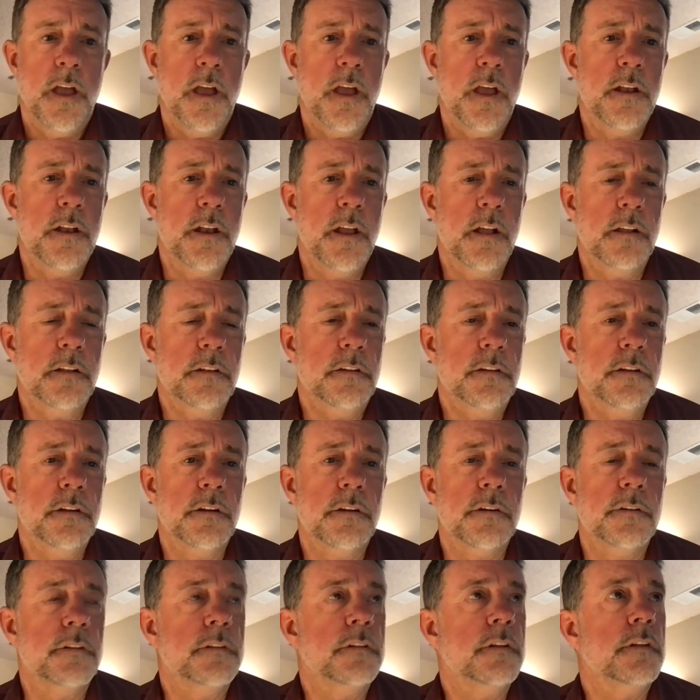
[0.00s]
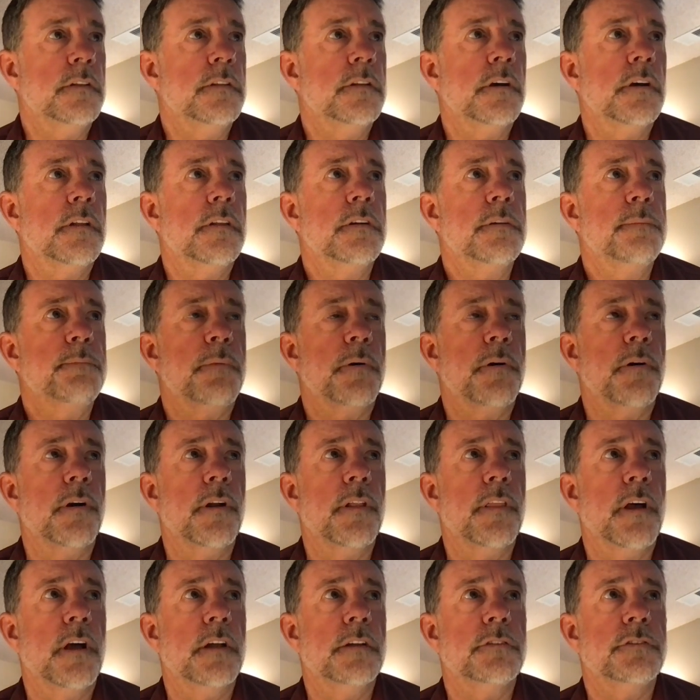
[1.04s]
And that, the other part of
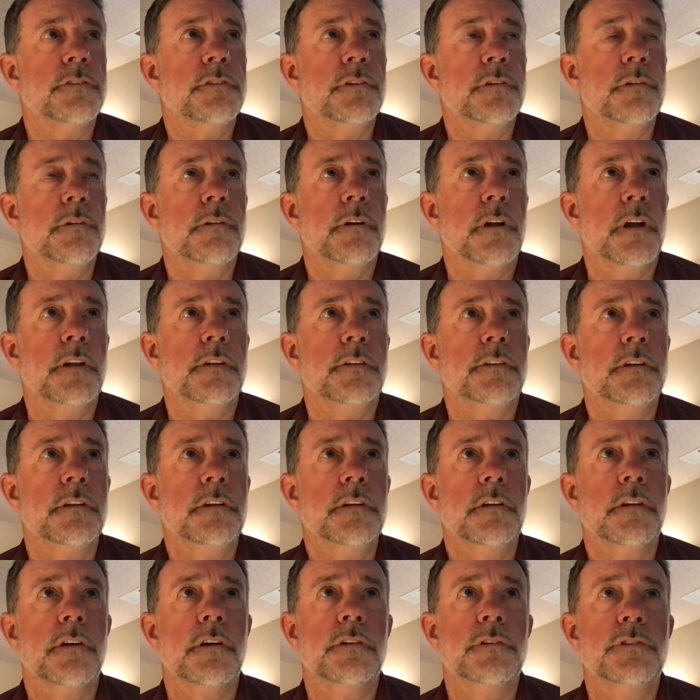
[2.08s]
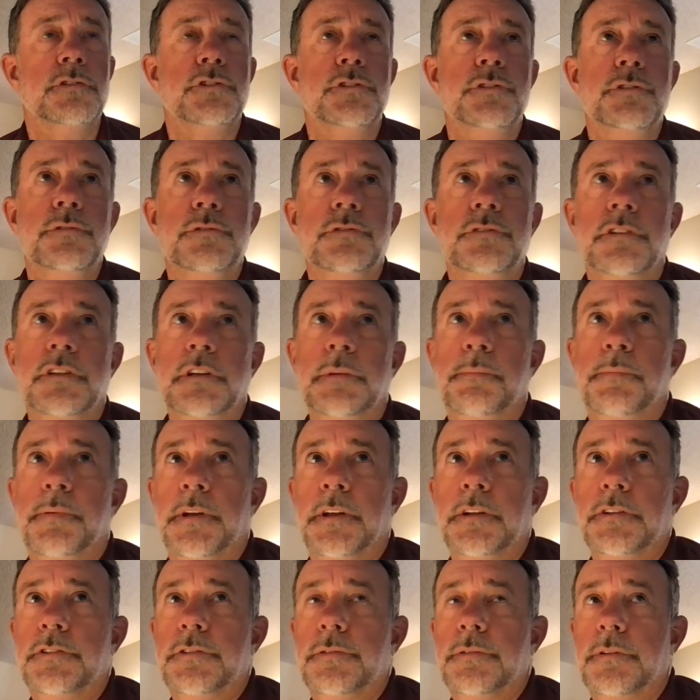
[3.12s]
that too, and I didn't go too deep
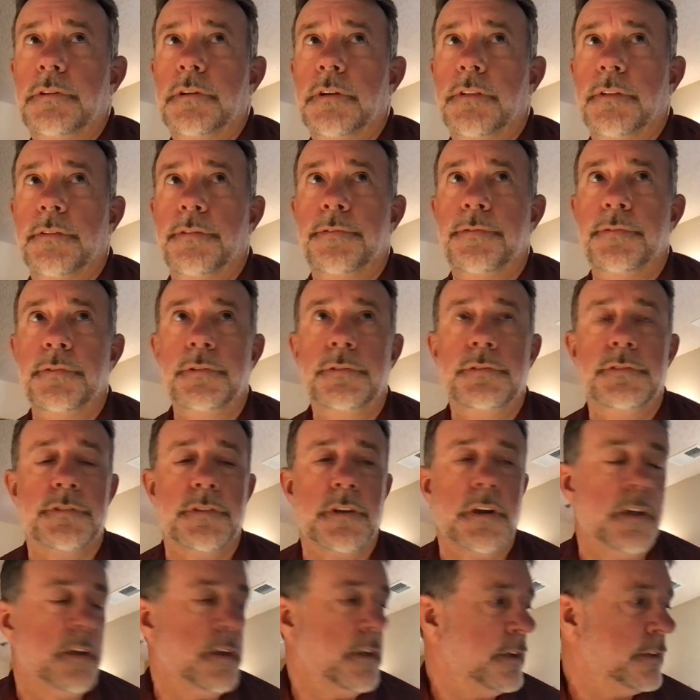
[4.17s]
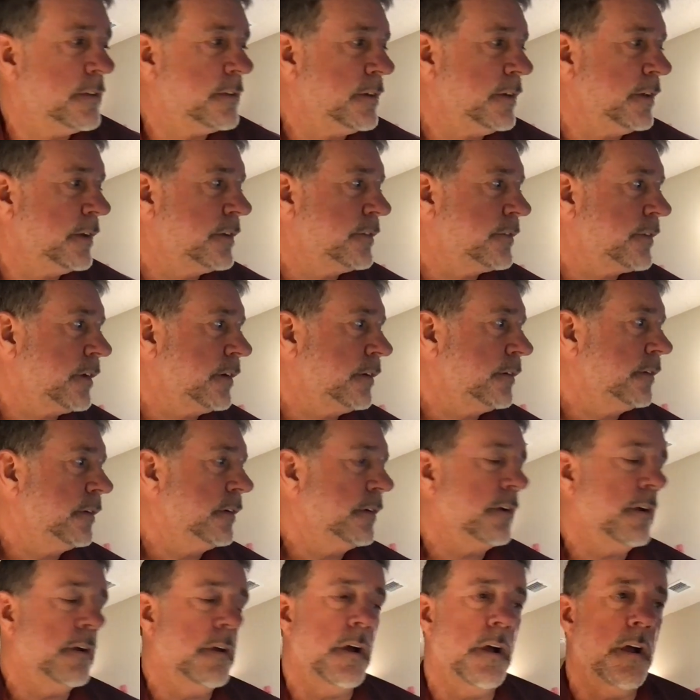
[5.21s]
into it on the food side, Anthony, because
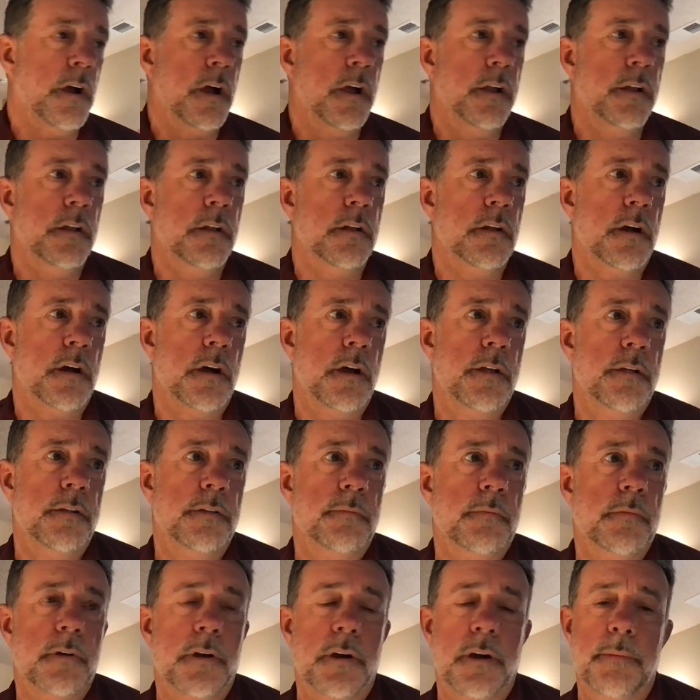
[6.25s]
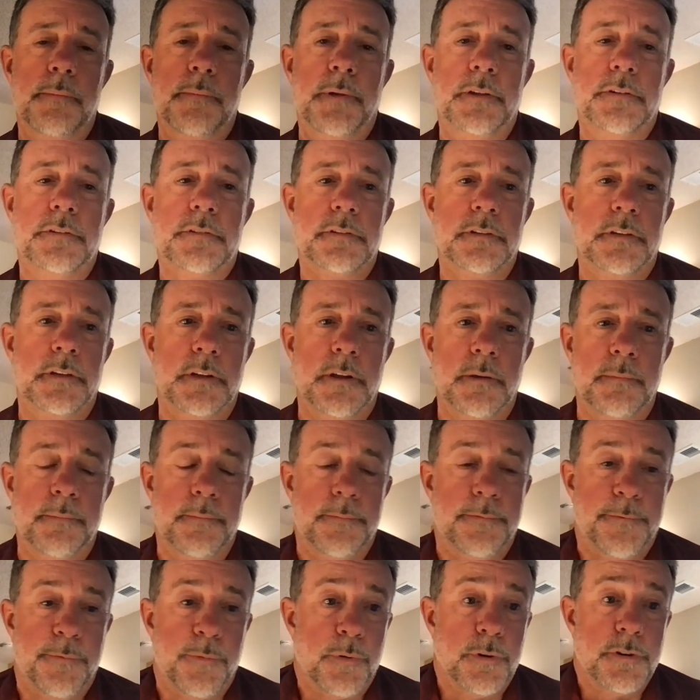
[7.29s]
I, I basically, I'm
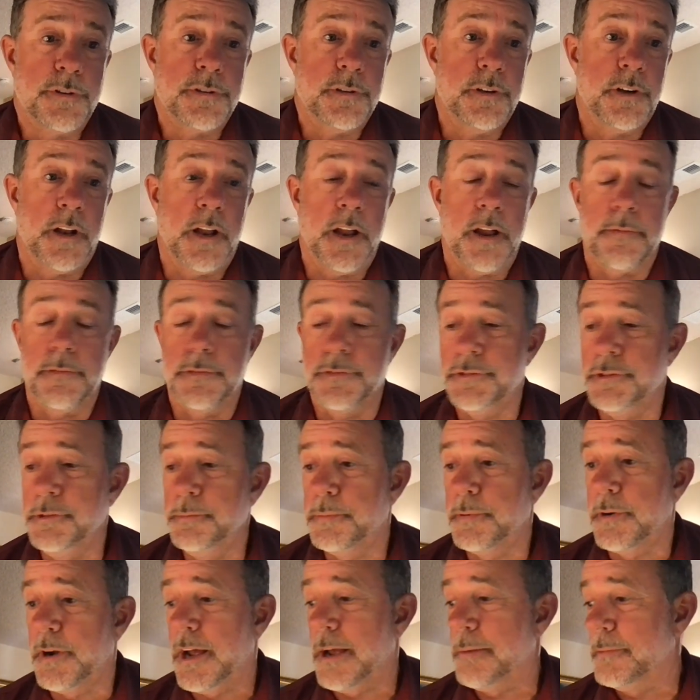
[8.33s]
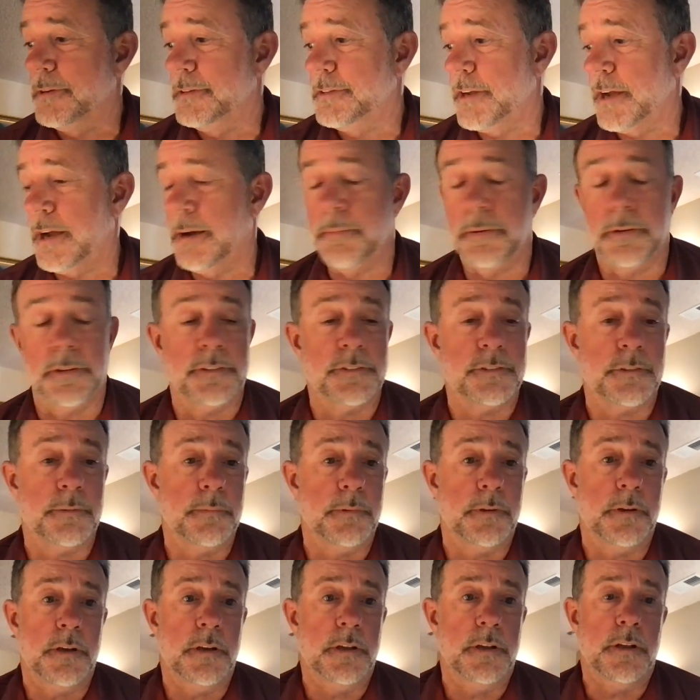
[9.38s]
fortunate I have a super high
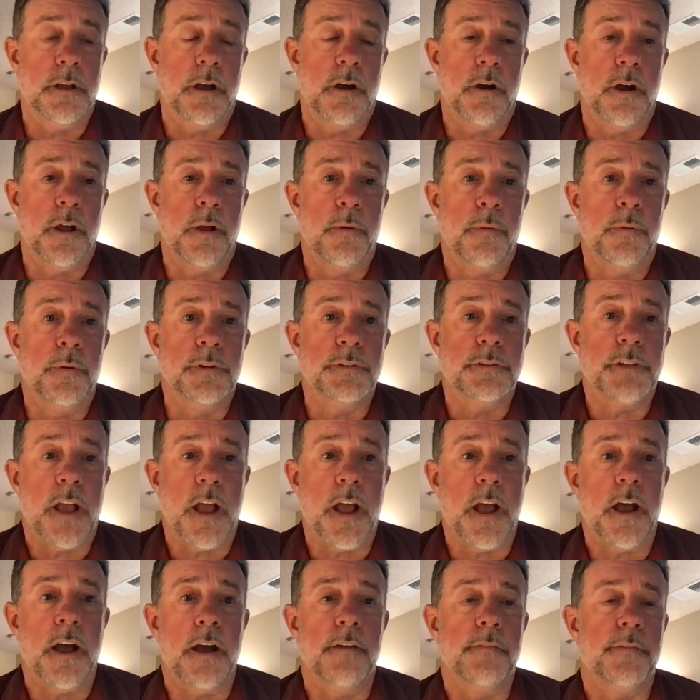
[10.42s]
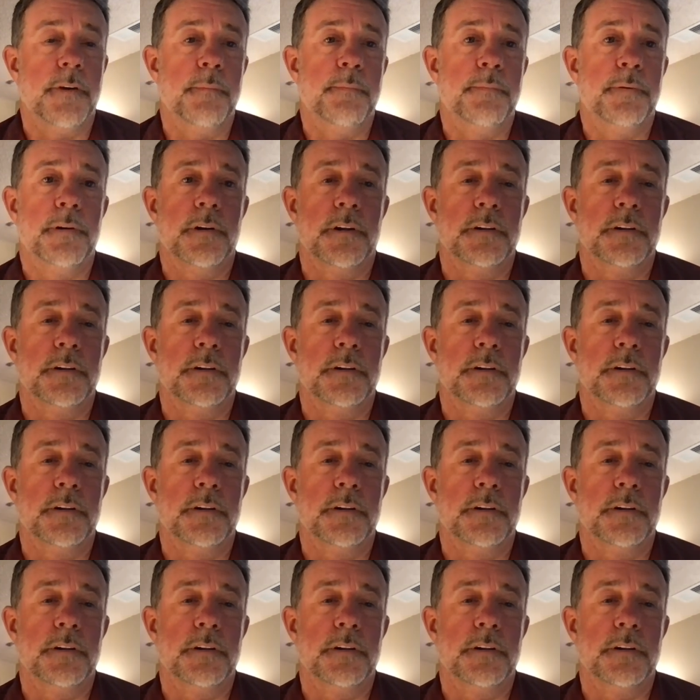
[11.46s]
metabolism. I always have. I put